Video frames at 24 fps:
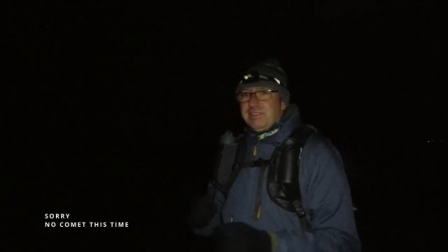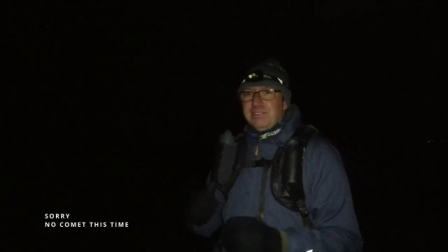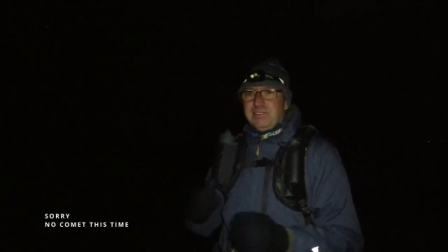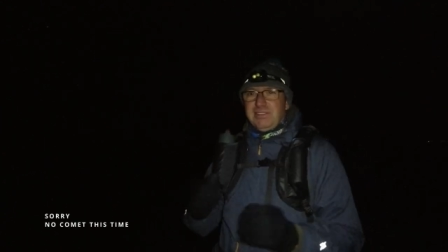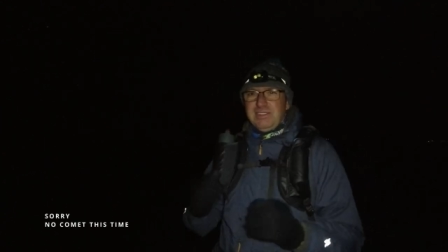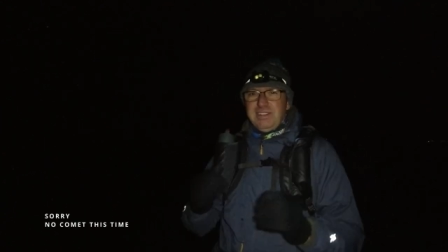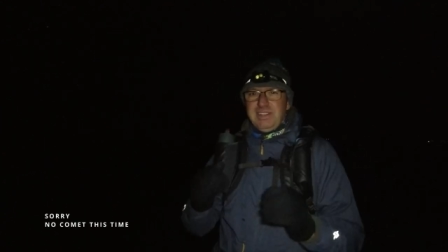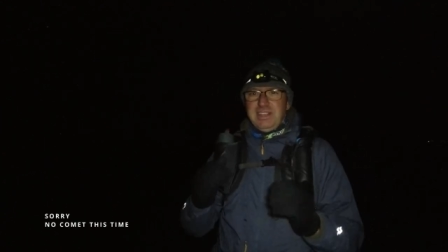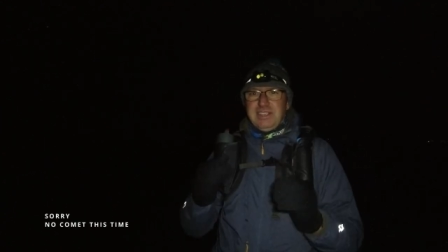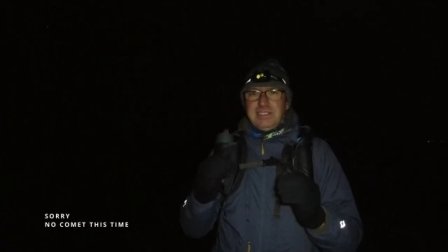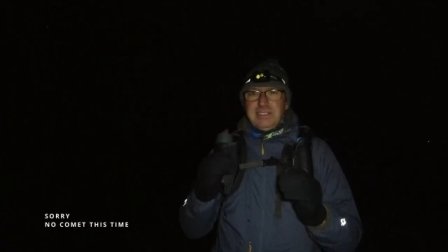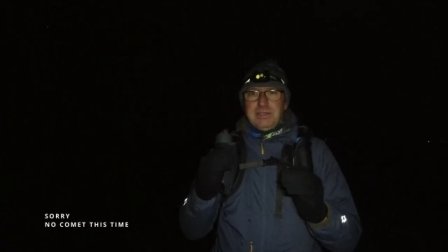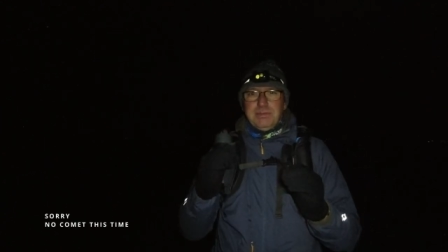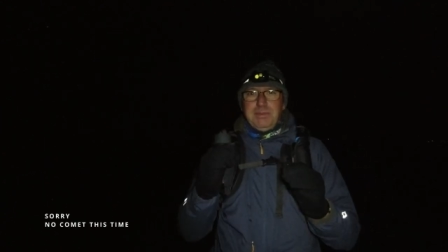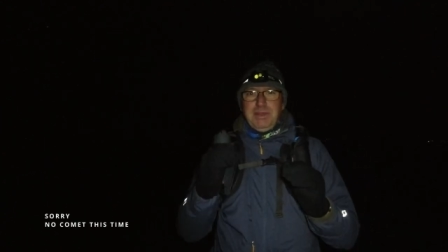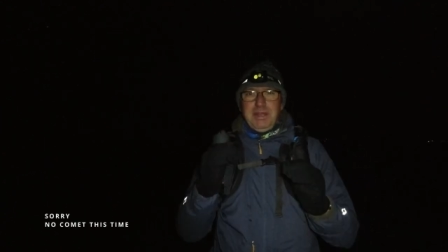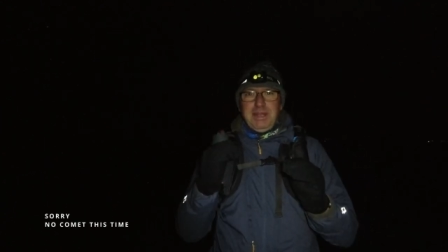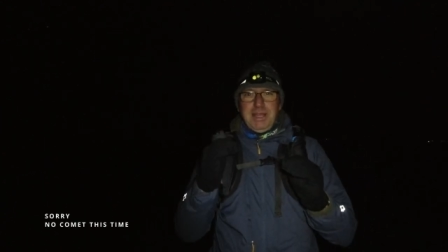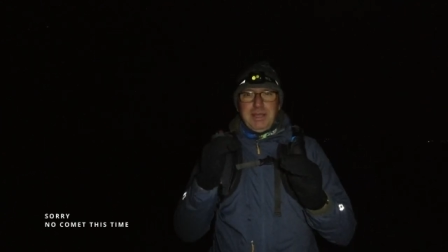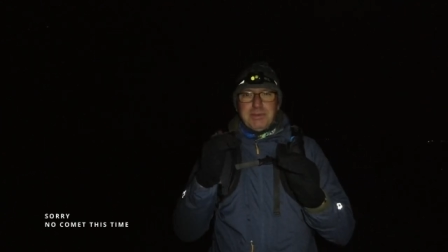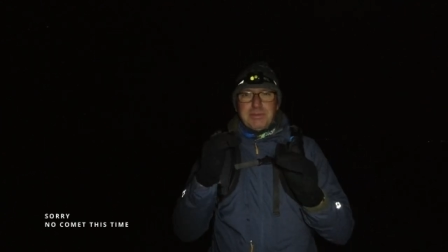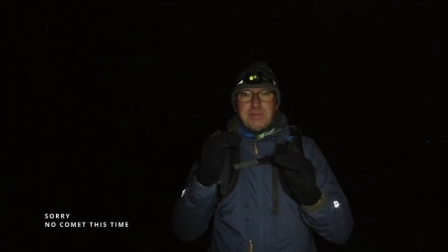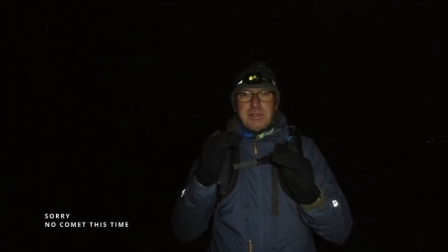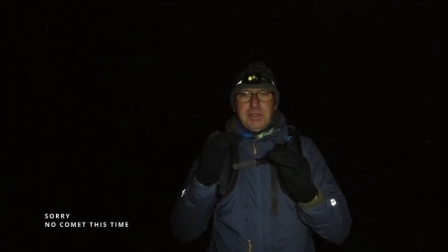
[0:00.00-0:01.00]
needs to be
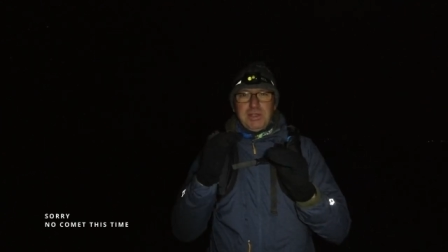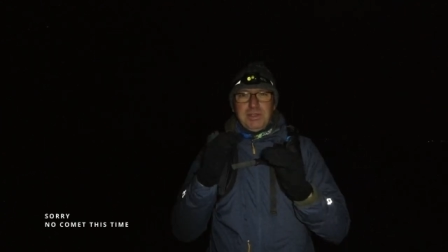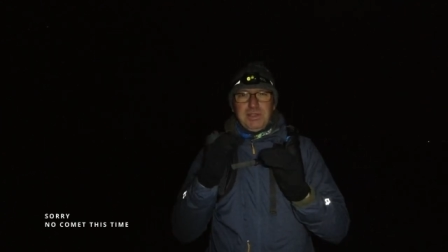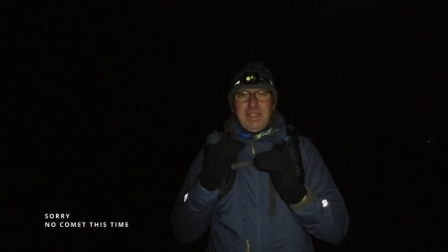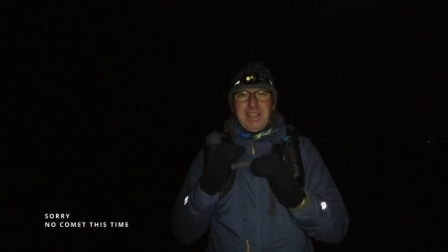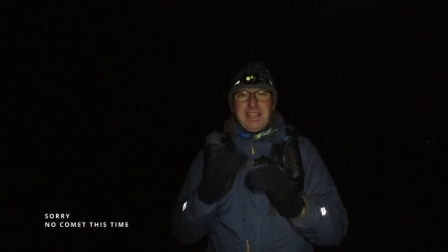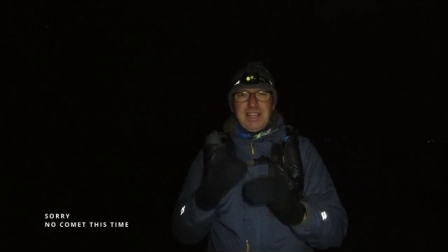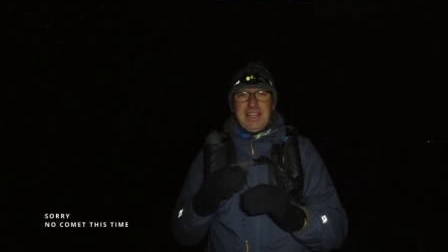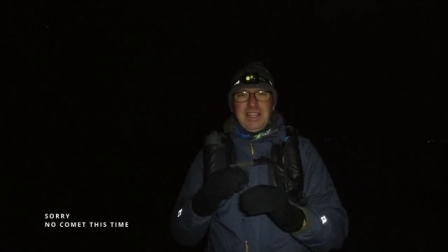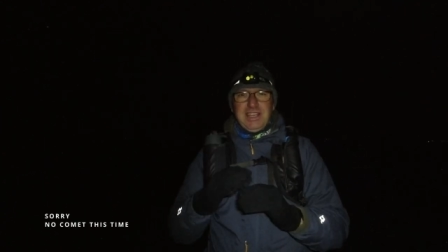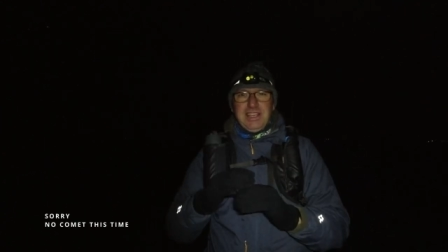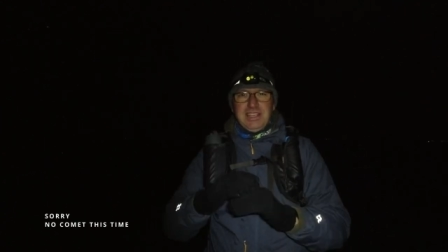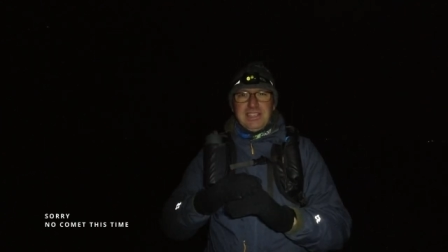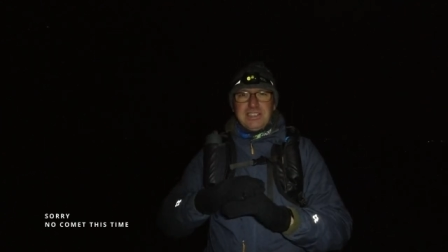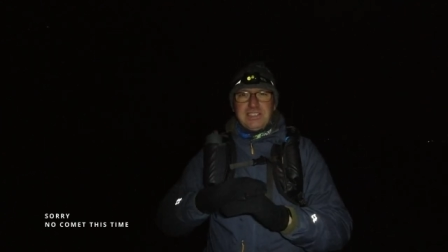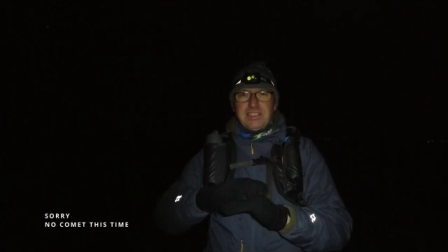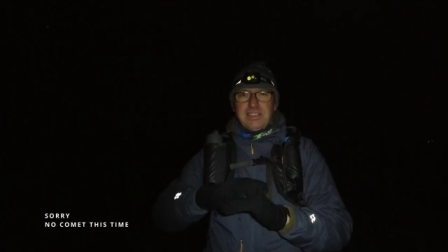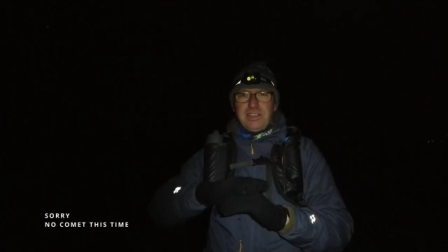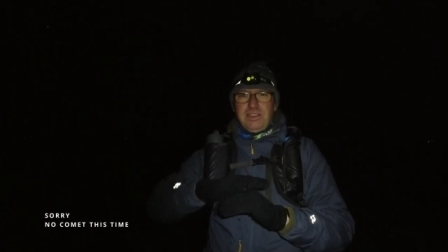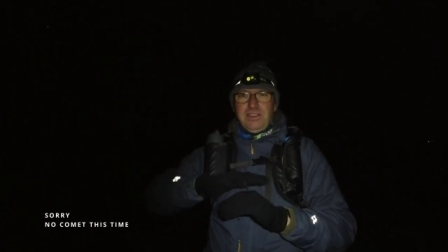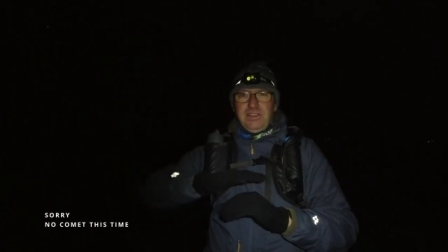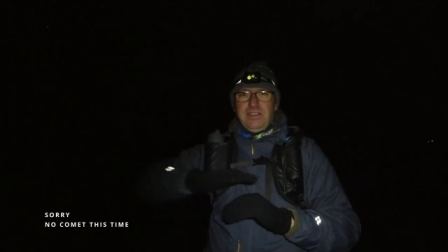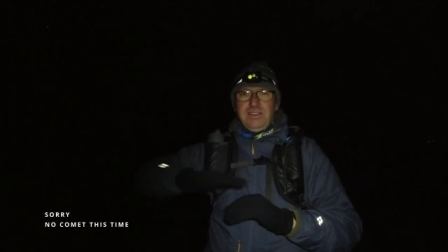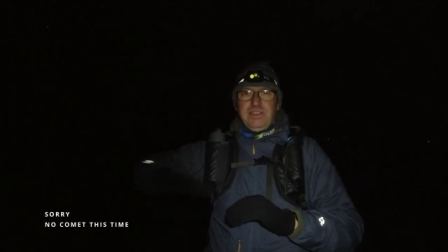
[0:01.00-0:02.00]
an absolutely clear
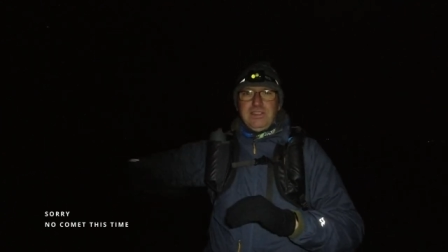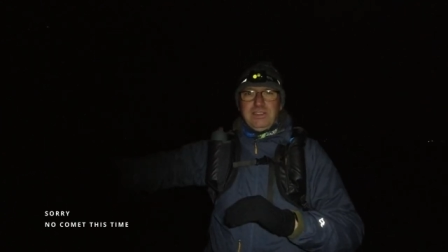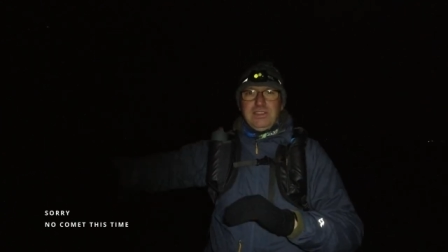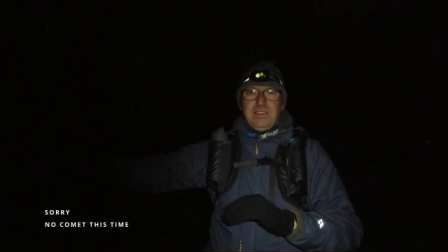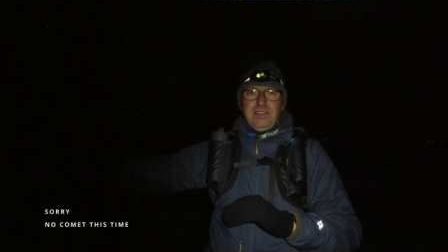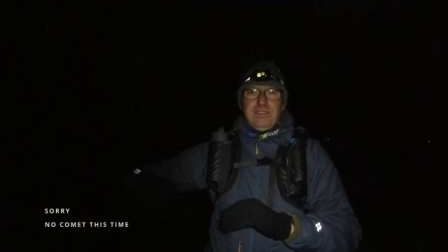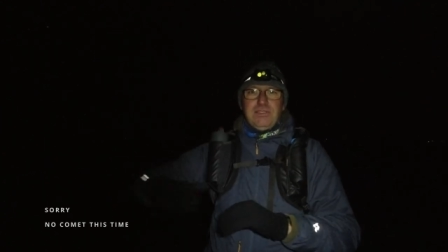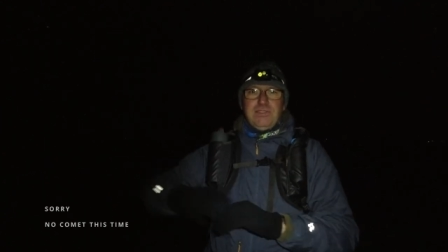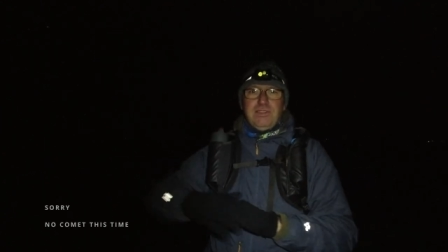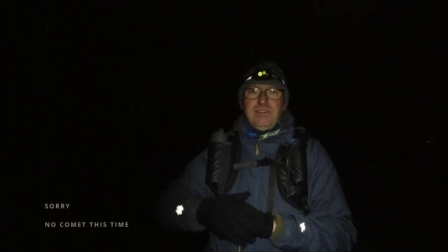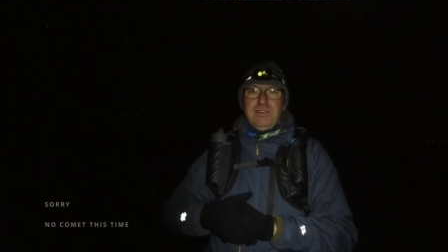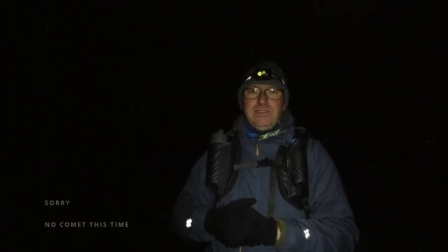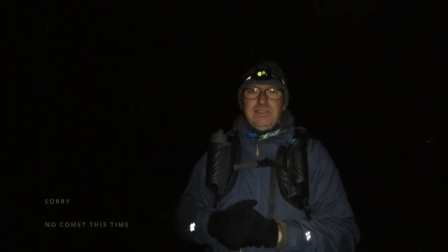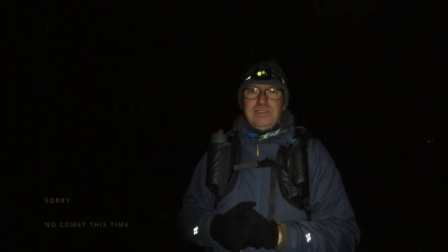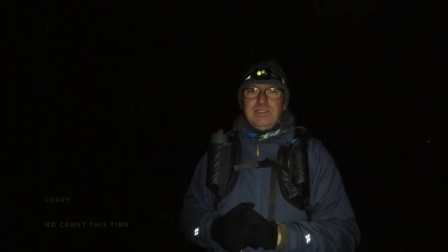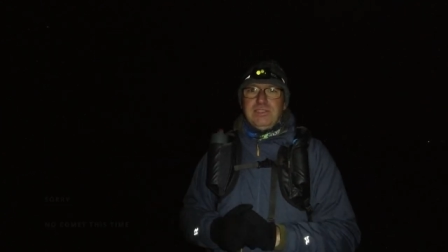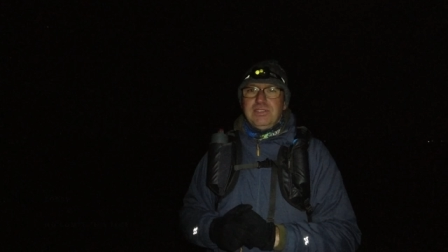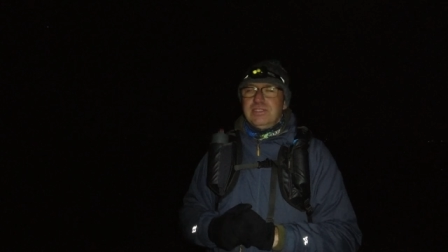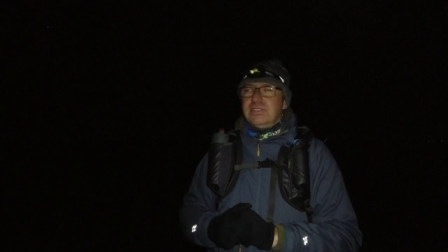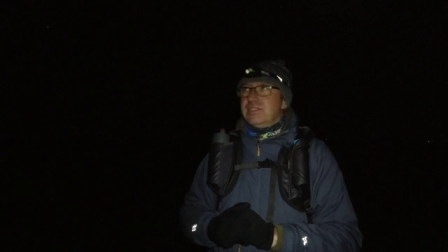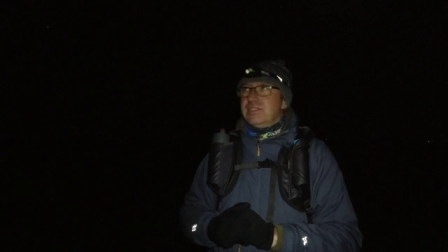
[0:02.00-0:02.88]
sky on the horizon,